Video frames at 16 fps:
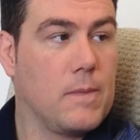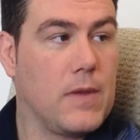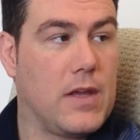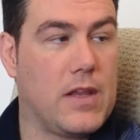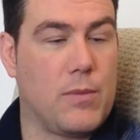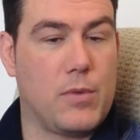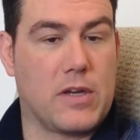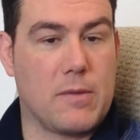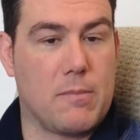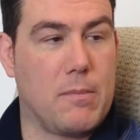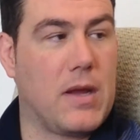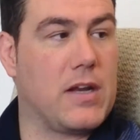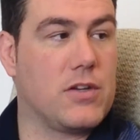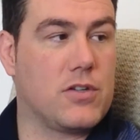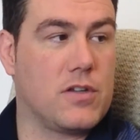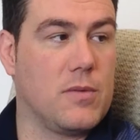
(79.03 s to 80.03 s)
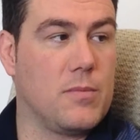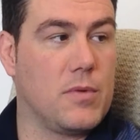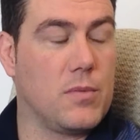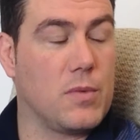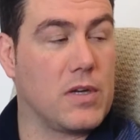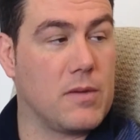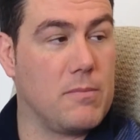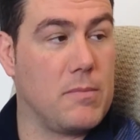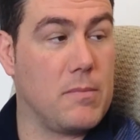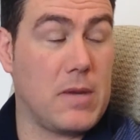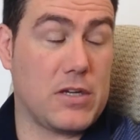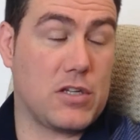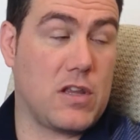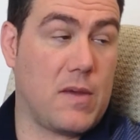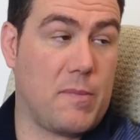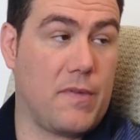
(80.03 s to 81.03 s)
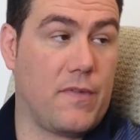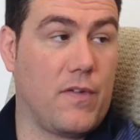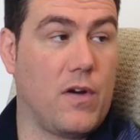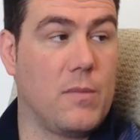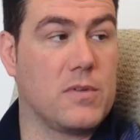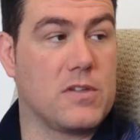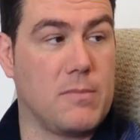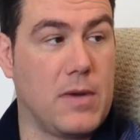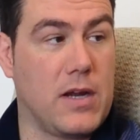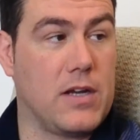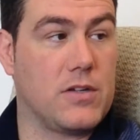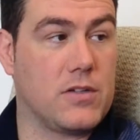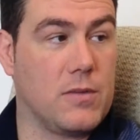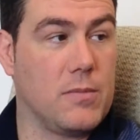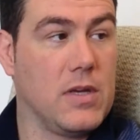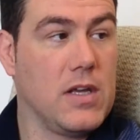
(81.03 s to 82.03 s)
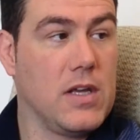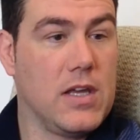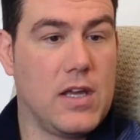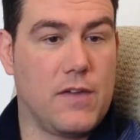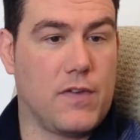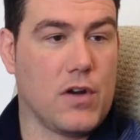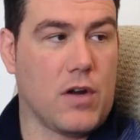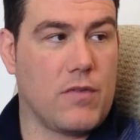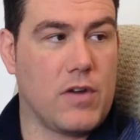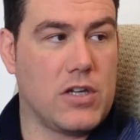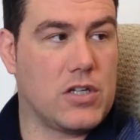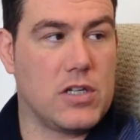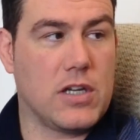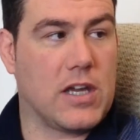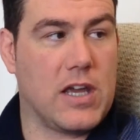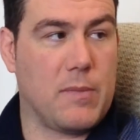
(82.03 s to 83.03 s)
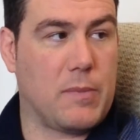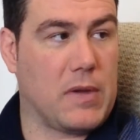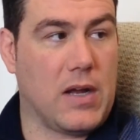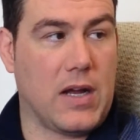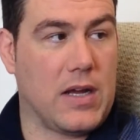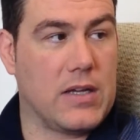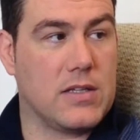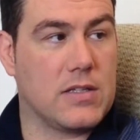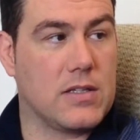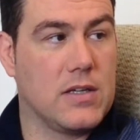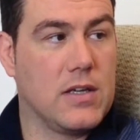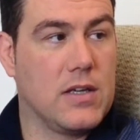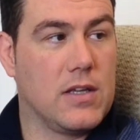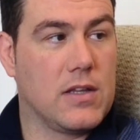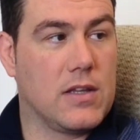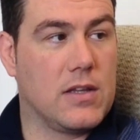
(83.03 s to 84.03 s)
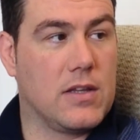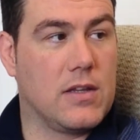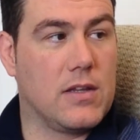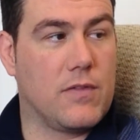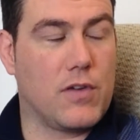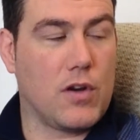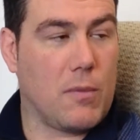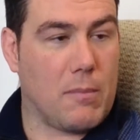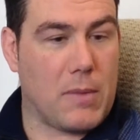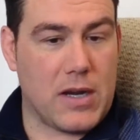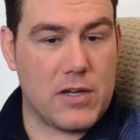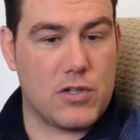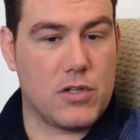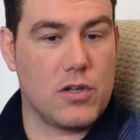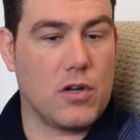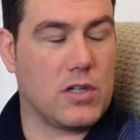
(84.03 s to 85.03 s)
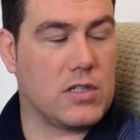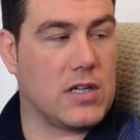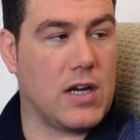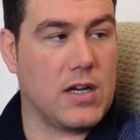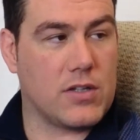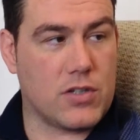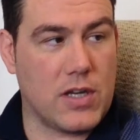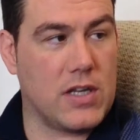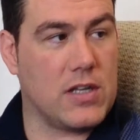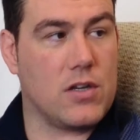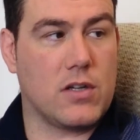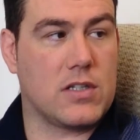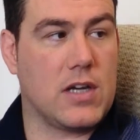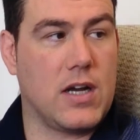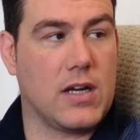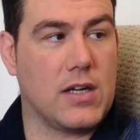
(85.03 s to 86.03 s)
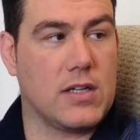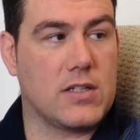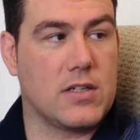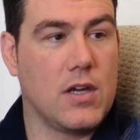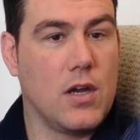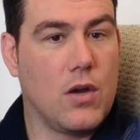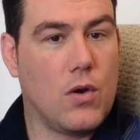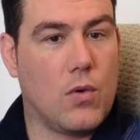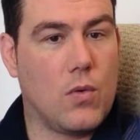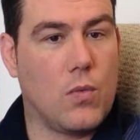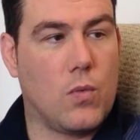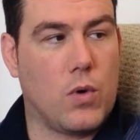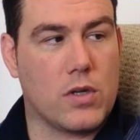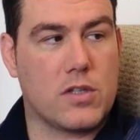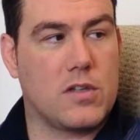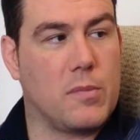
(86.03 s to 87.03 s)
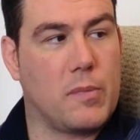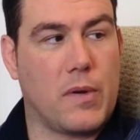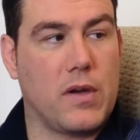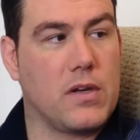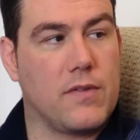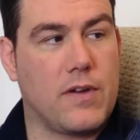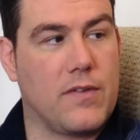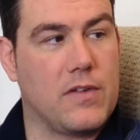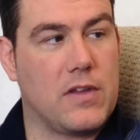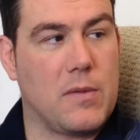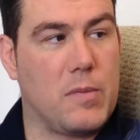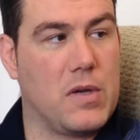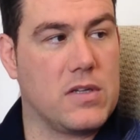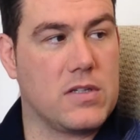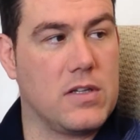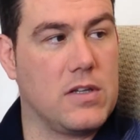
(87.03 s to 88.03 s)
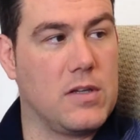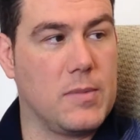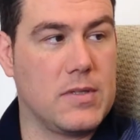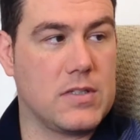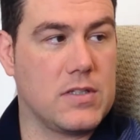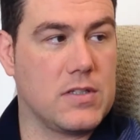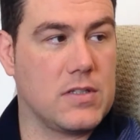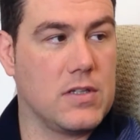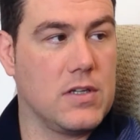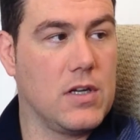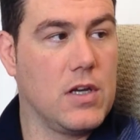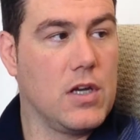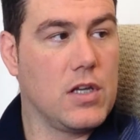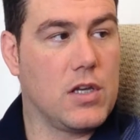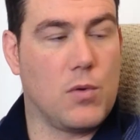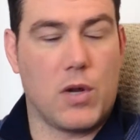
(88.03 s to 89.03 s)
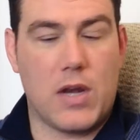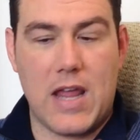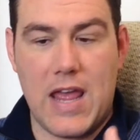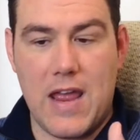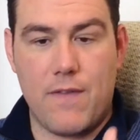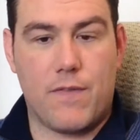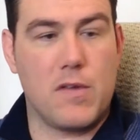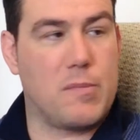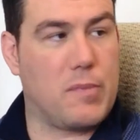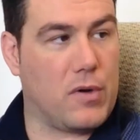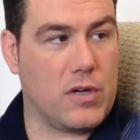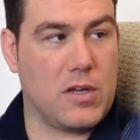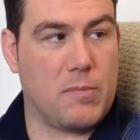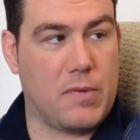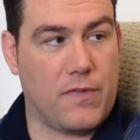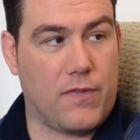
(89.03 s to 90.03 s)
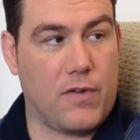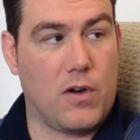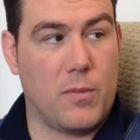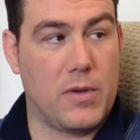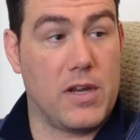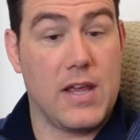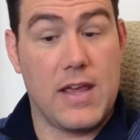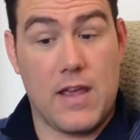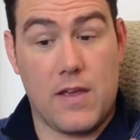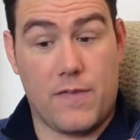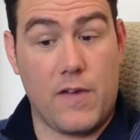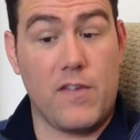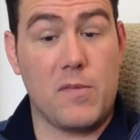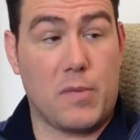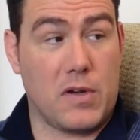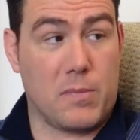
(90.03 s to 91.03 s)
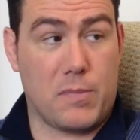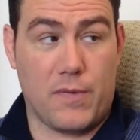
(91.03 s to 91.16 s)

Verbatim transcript: And then we can manage them and we can measure their performance and manage them. If you're not reaching your KPIs, if you're not managing your targets or hitting your targets, what's the point of having that person in the business? You want everybody performing. If everybody